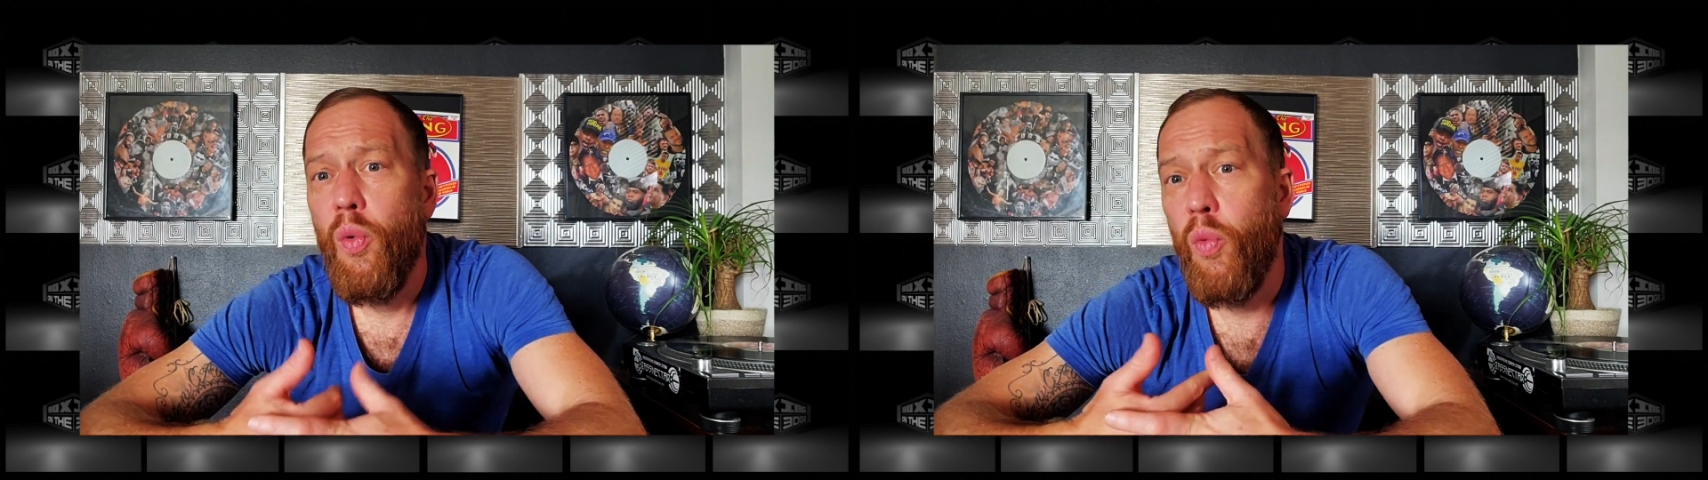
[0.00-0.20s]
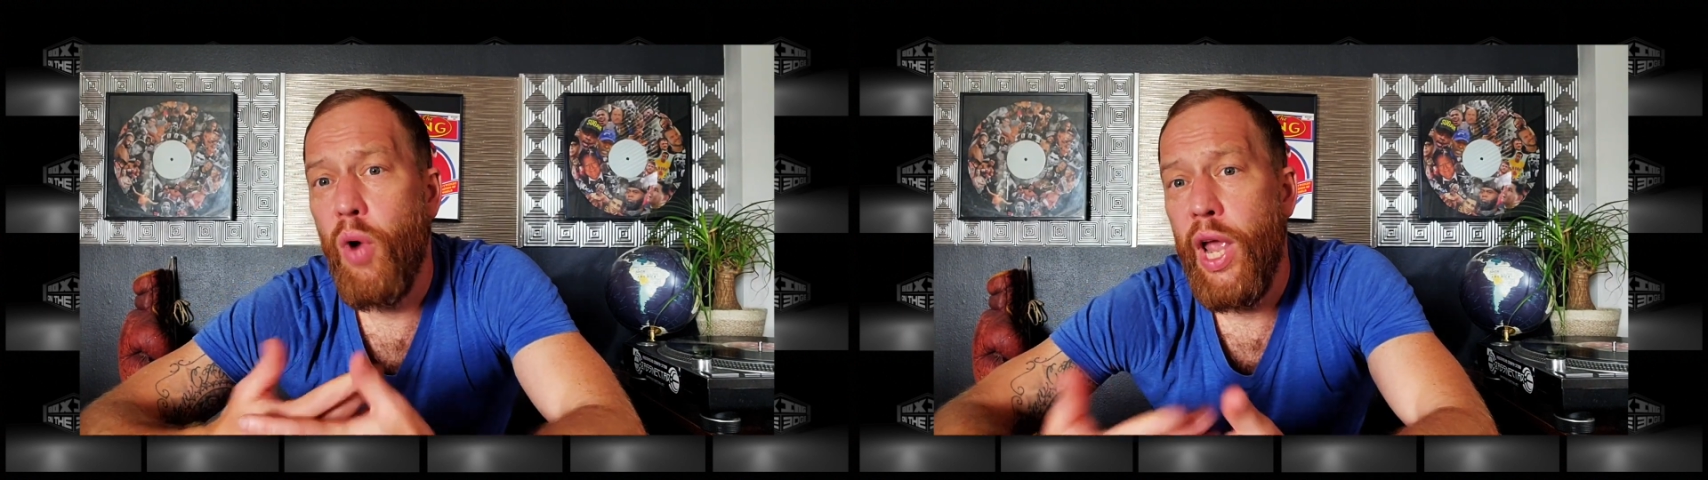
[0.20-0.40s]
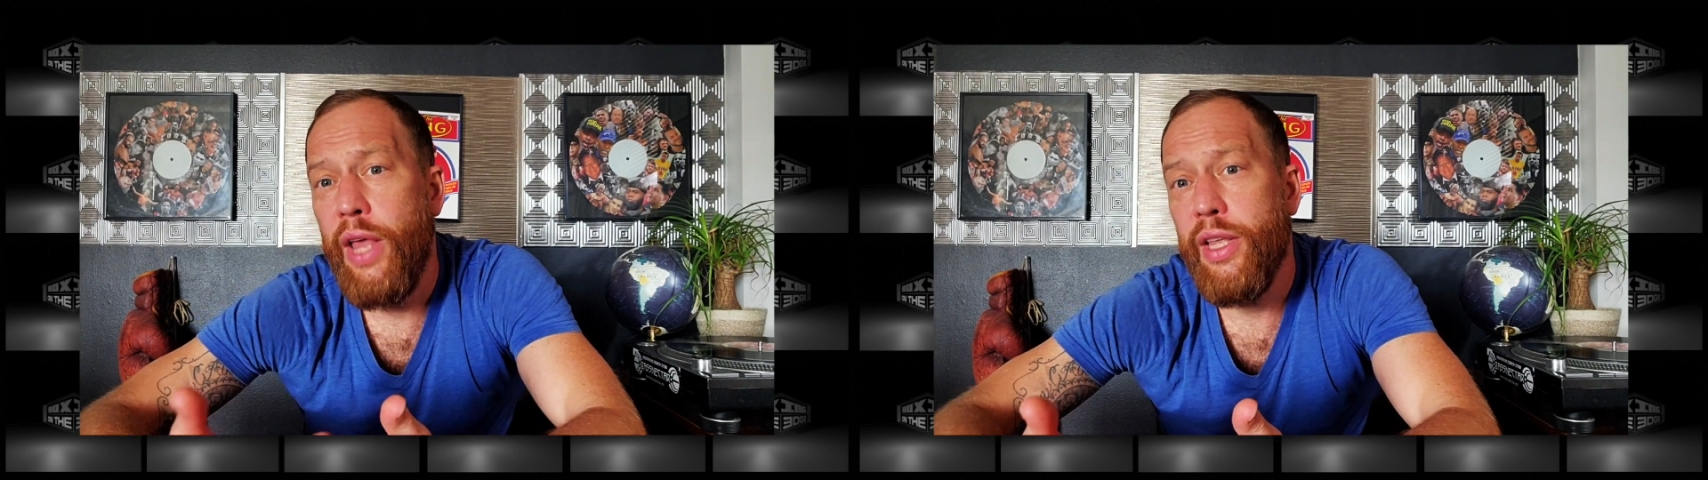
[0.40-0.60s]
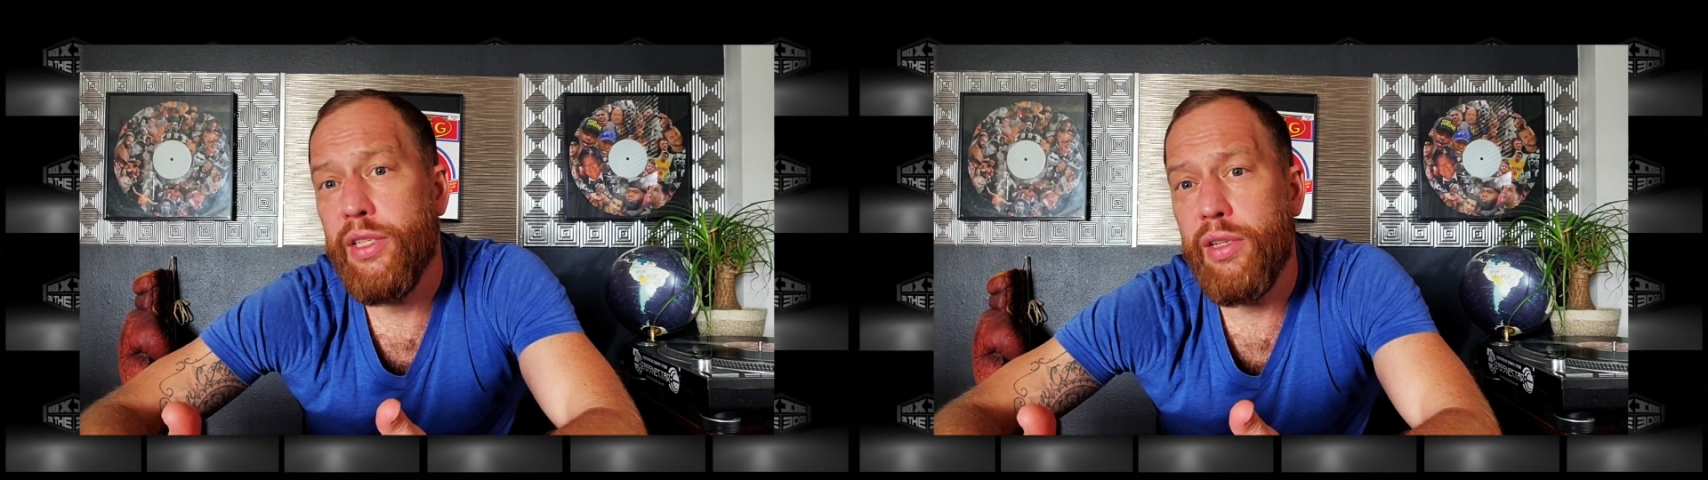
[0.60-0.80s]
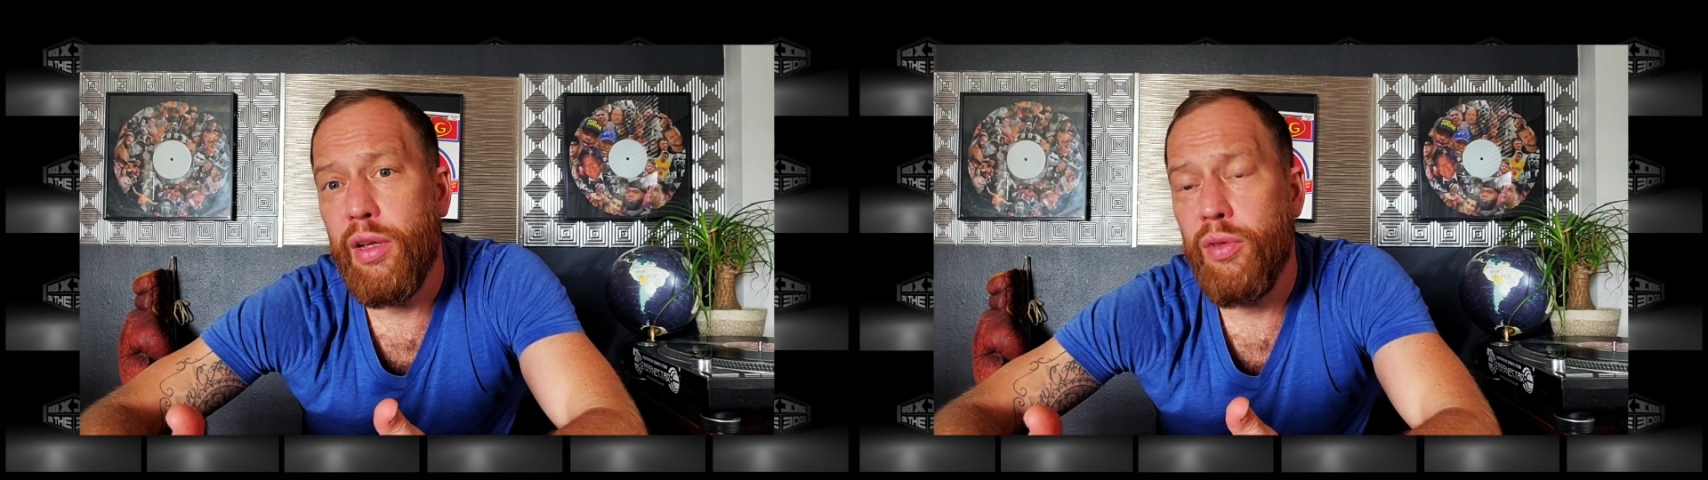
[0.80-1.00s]
where
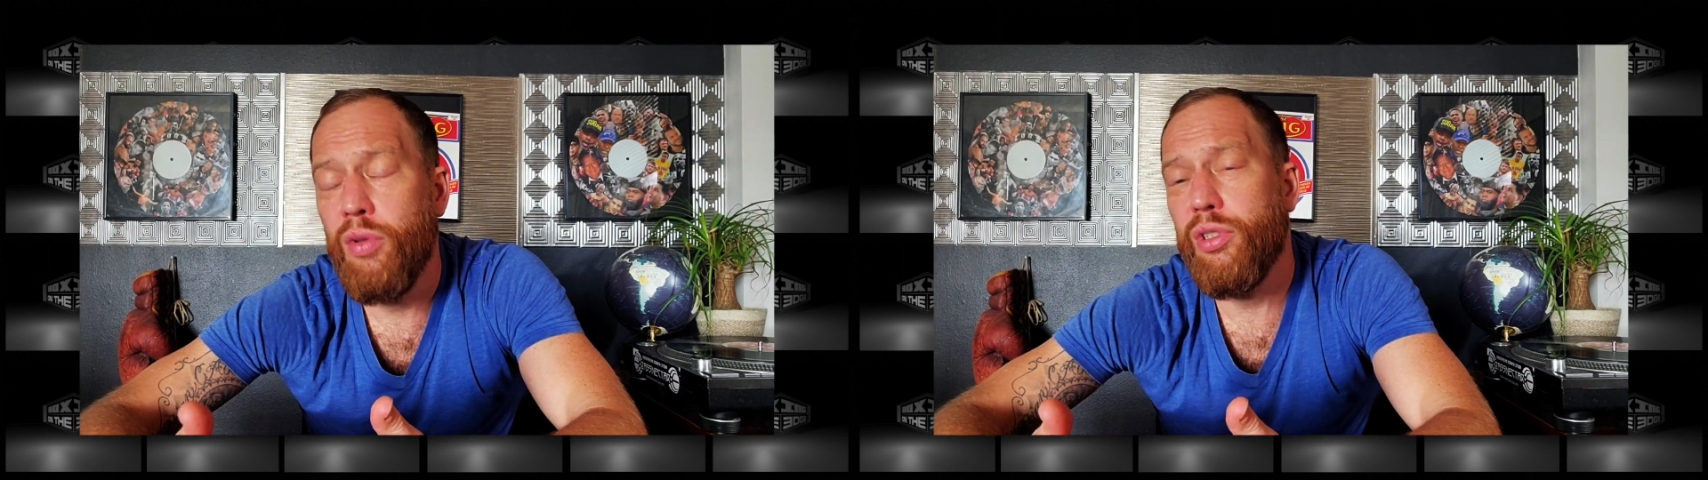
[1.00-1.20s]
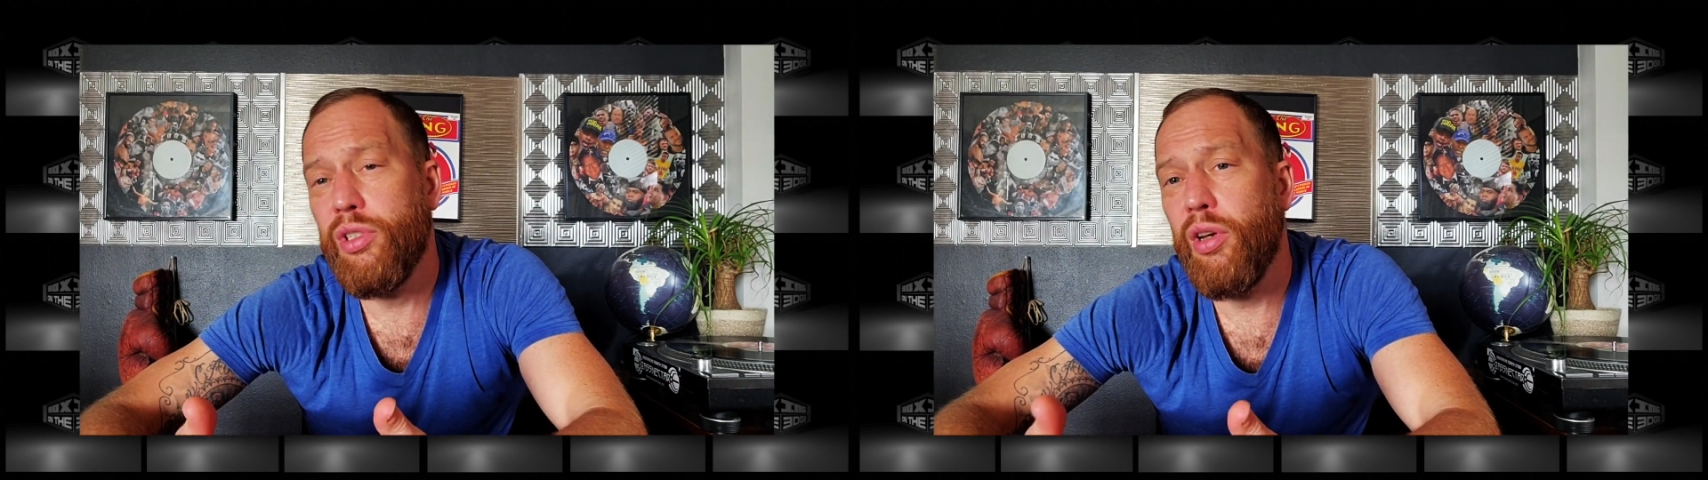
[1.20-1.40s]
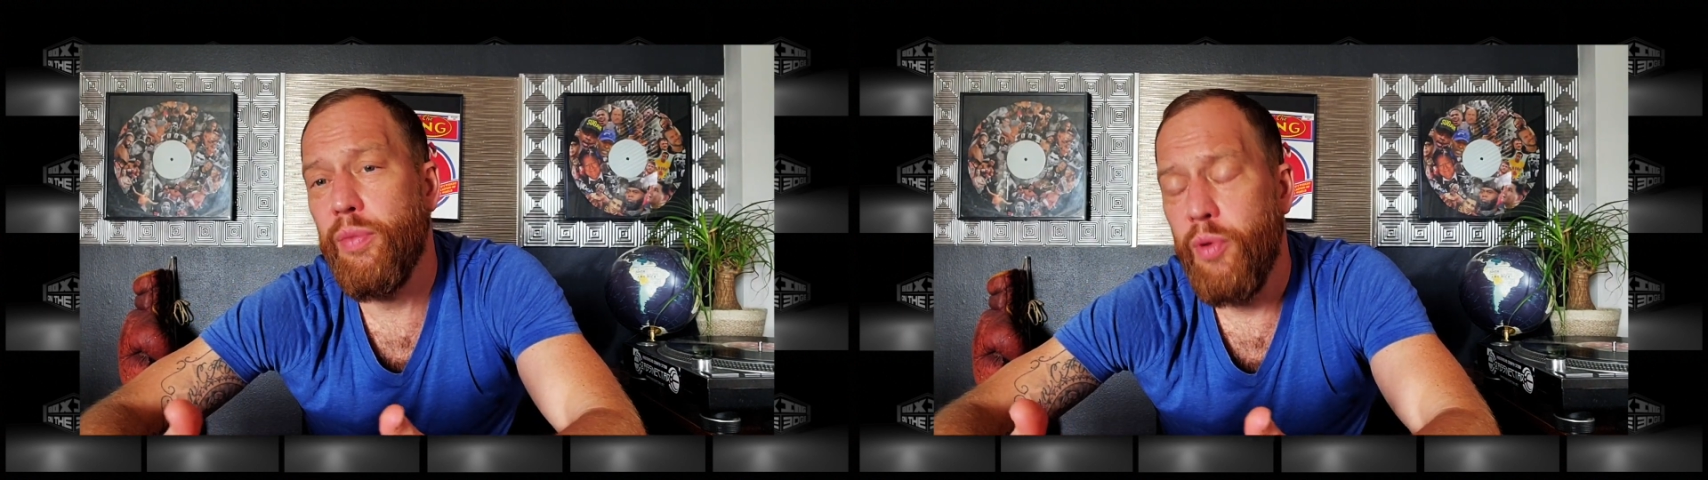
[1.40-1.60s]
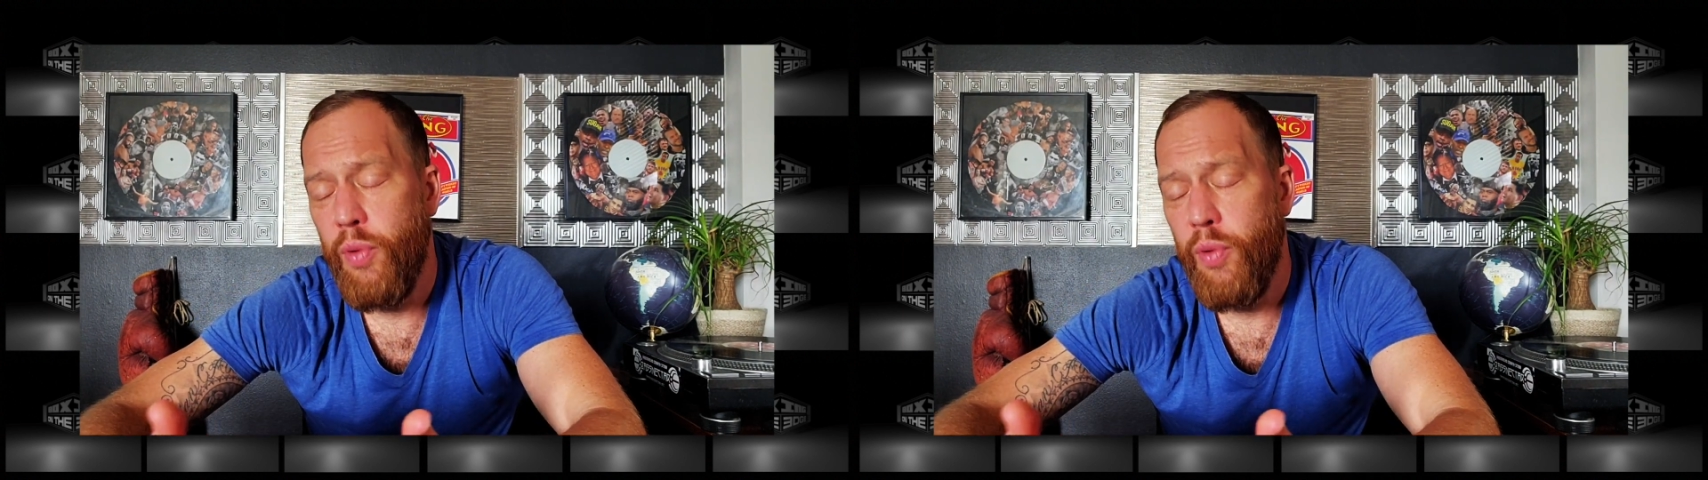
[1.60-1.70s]
this, not sudden,